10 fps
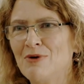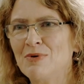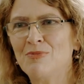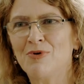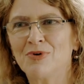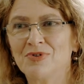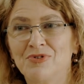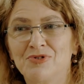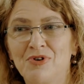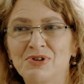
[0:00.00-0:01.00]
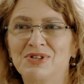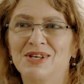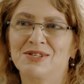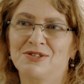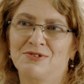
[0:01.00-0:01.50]
how important trust
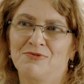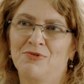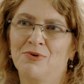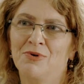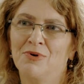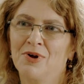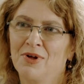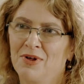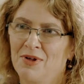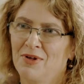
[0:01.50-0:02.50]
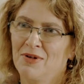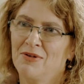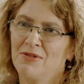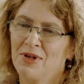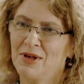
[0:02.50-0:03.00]
is for
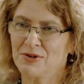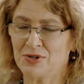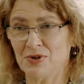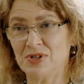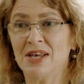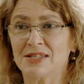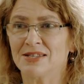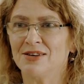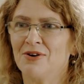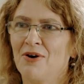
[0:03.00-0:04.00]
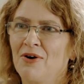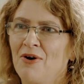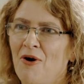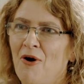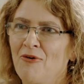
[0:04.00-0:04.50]
the success
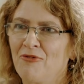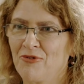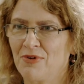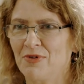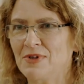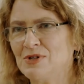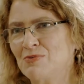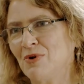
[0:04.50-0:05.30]
of these